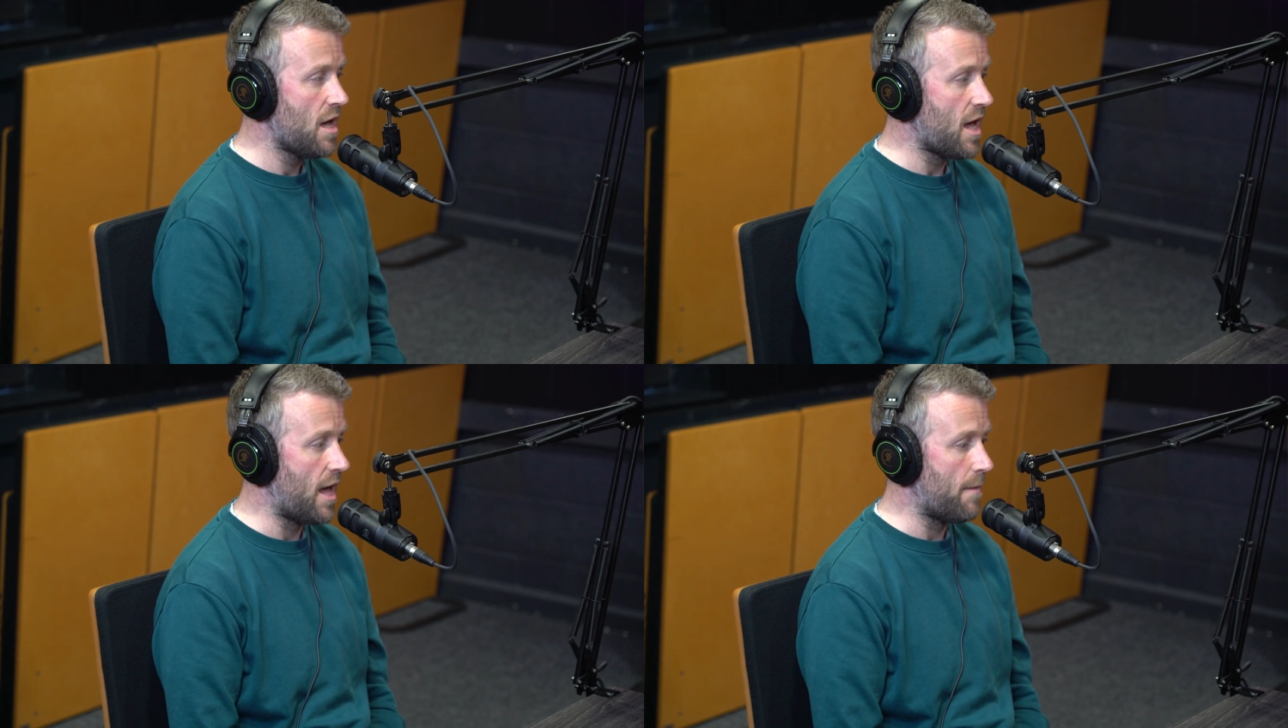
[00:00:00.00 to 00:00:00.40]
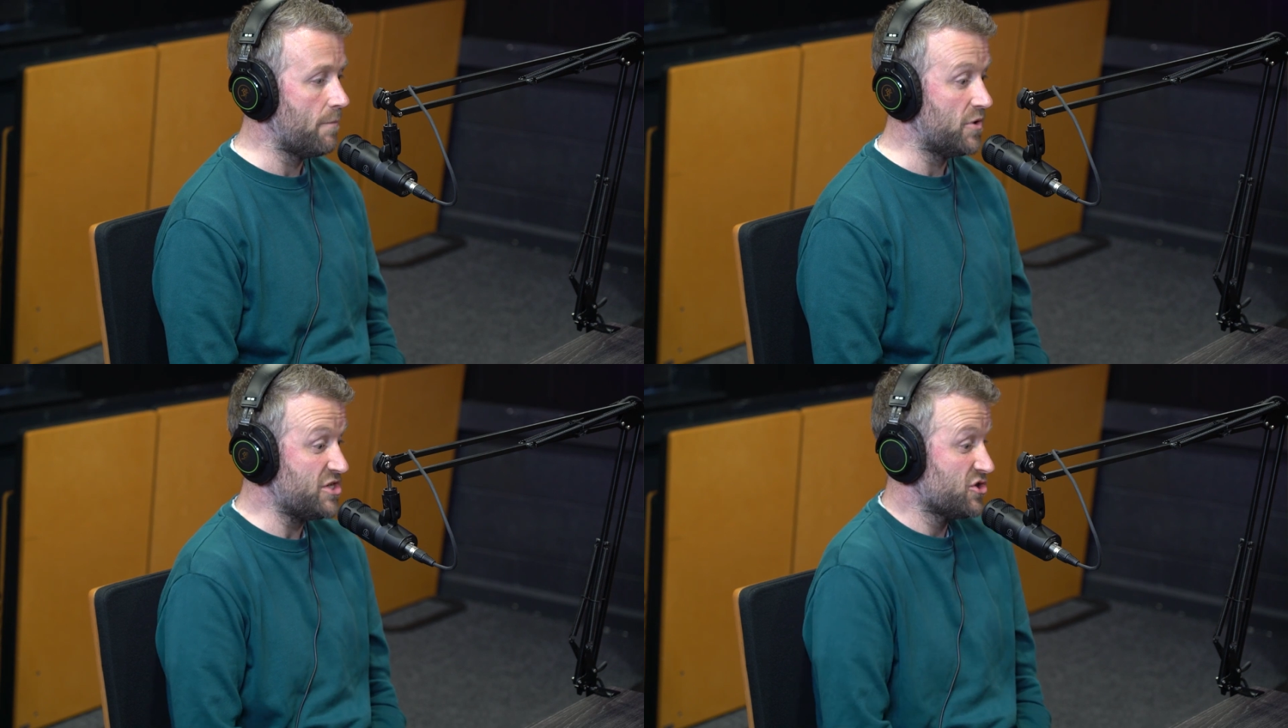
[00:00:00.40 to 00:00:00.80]

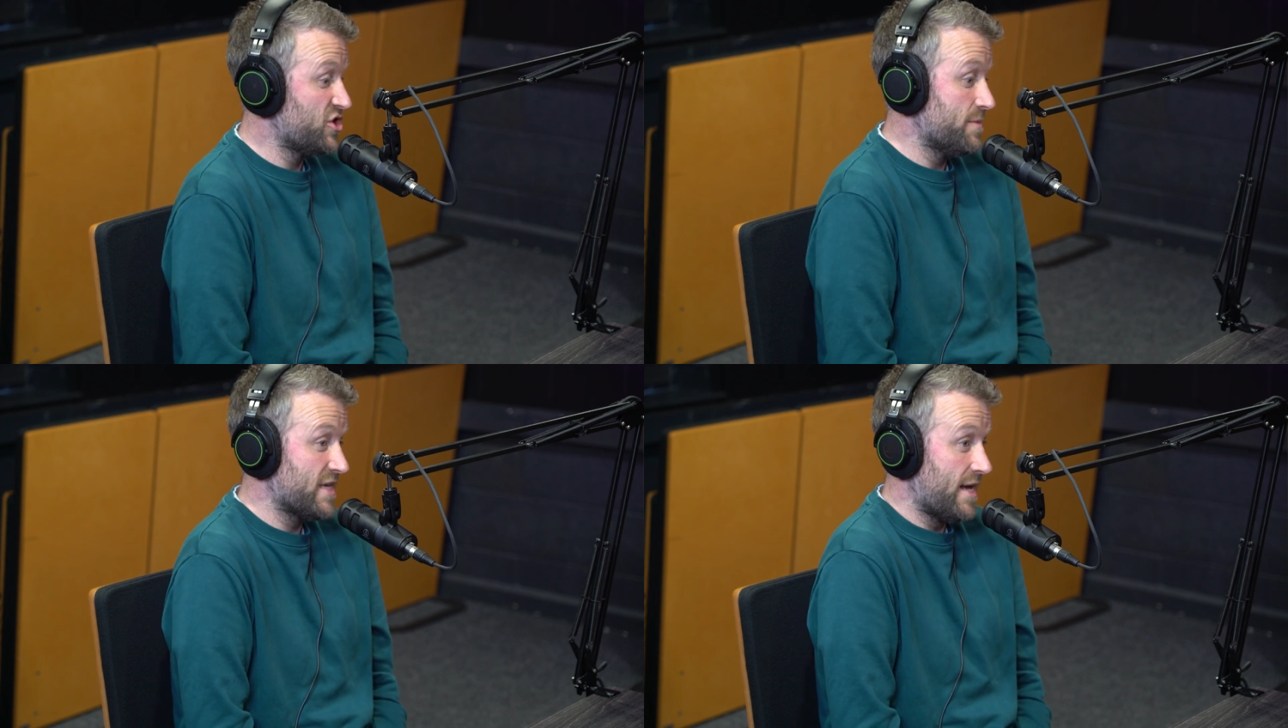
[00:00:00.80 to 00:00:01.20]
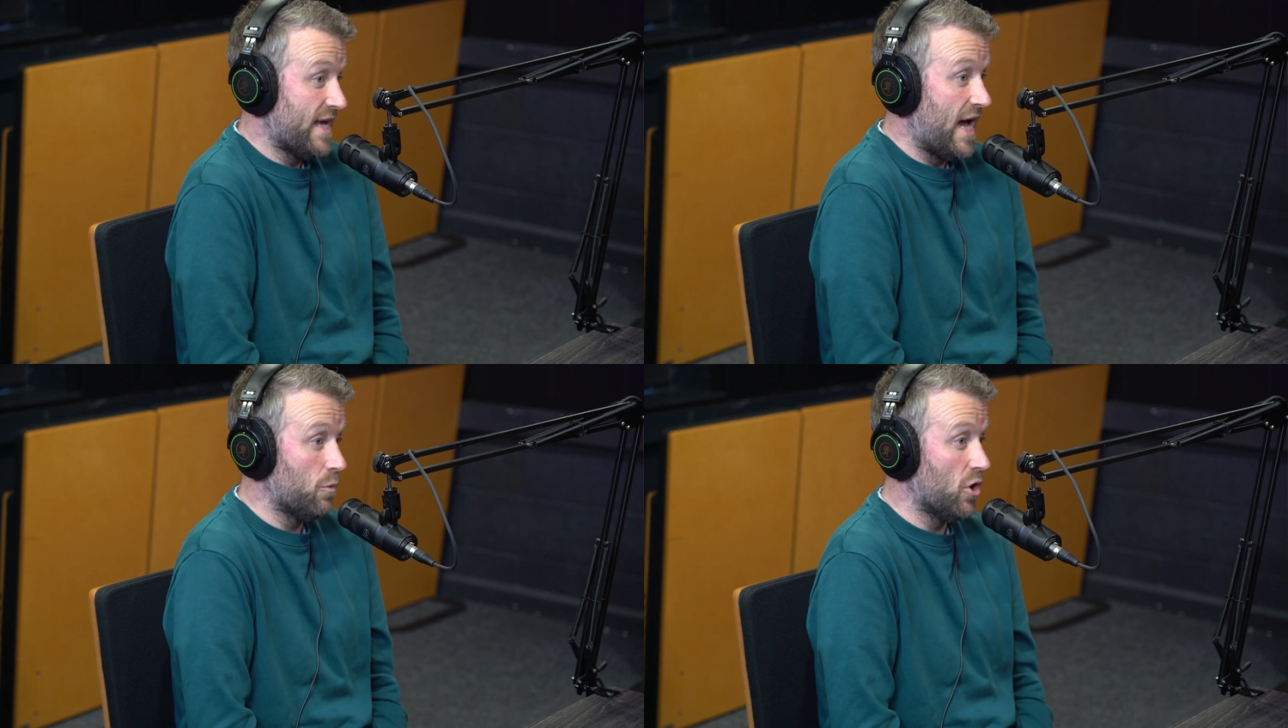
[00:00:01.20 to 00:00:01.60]
But internships
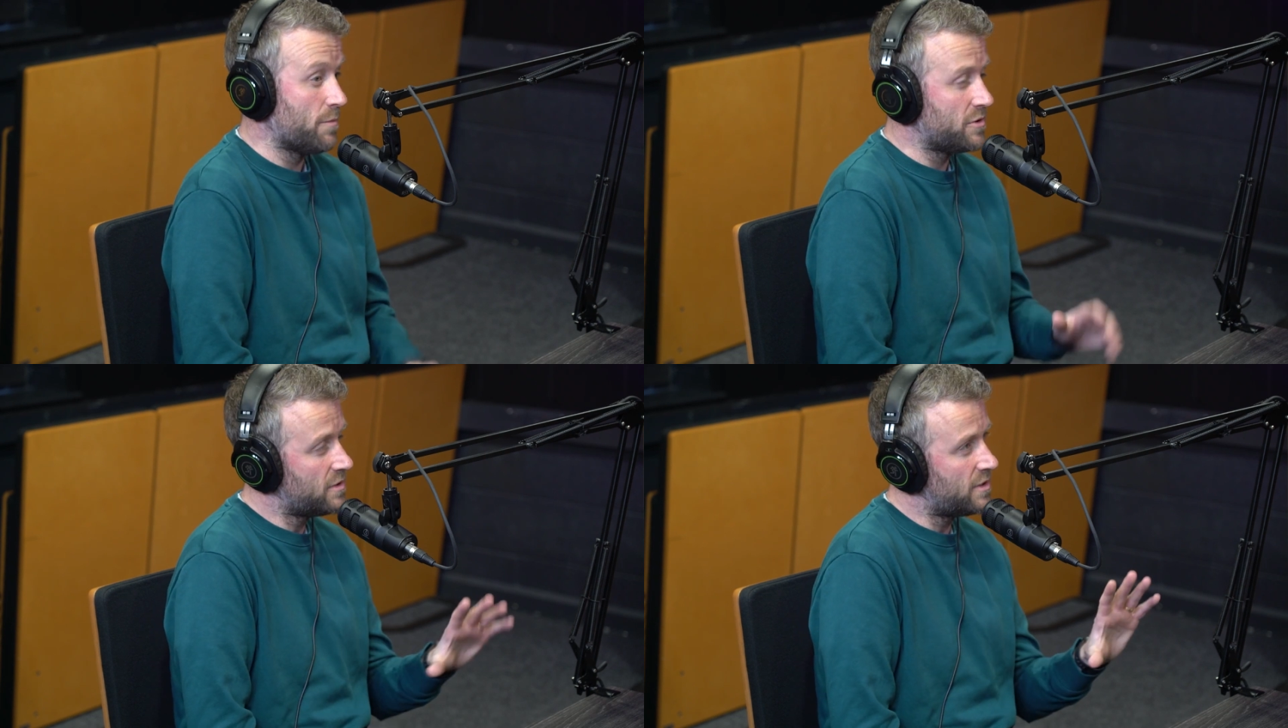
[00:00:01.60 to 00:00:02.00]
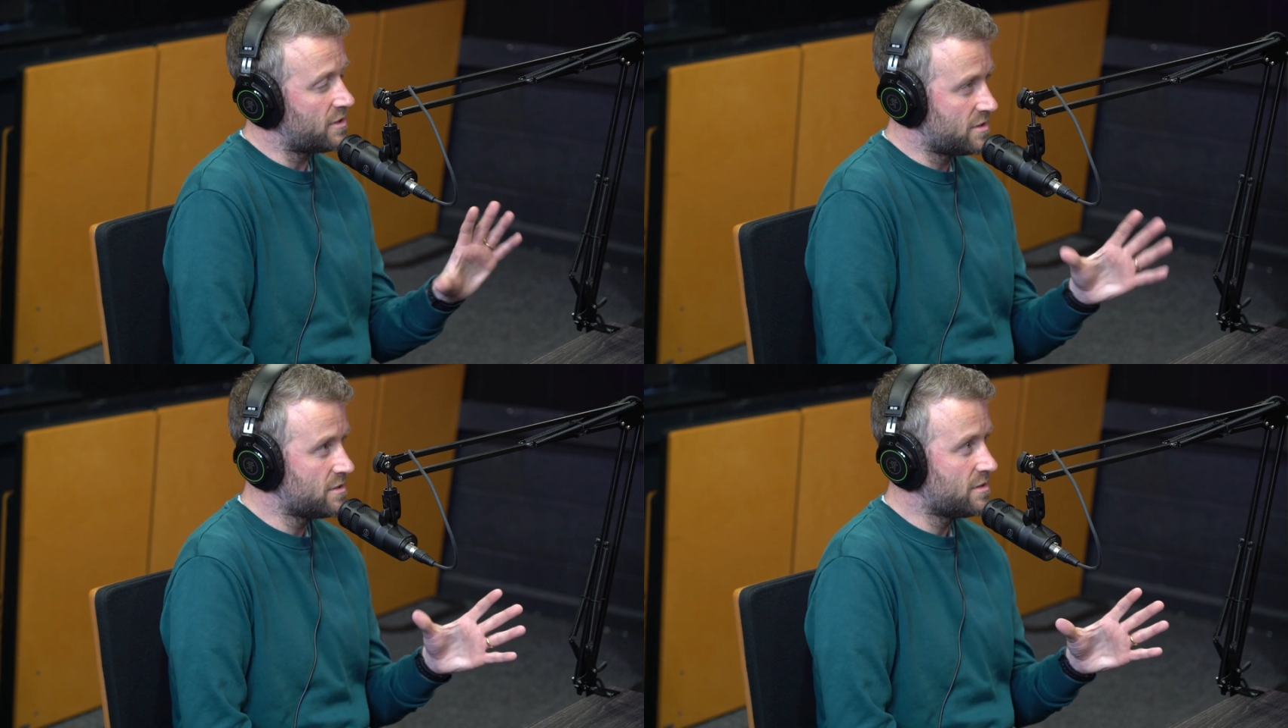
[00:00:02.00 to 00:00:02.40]
can work, but